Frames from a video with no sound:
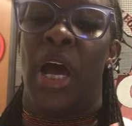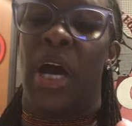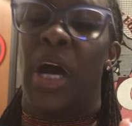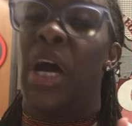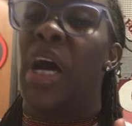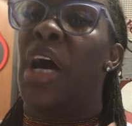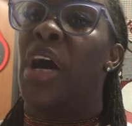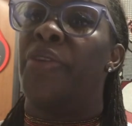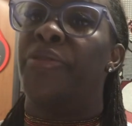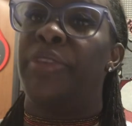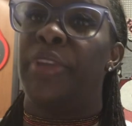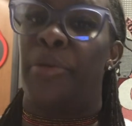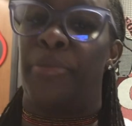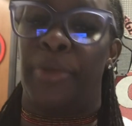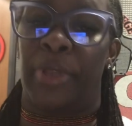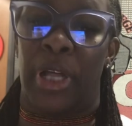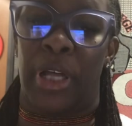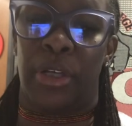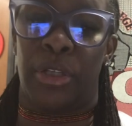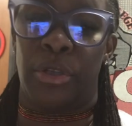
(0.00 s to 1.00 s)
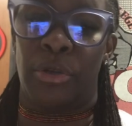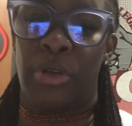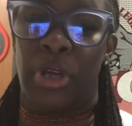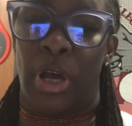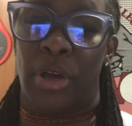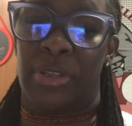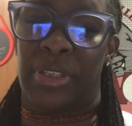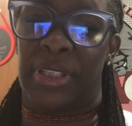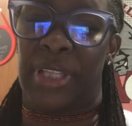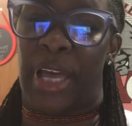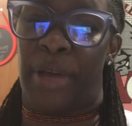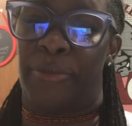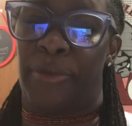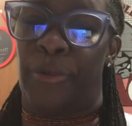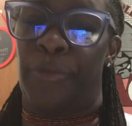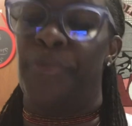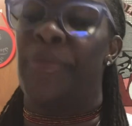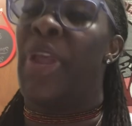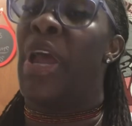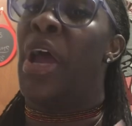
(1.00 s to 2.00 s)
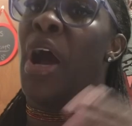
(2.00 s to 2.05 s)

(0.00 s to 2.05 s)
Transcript: of the blood glucose level.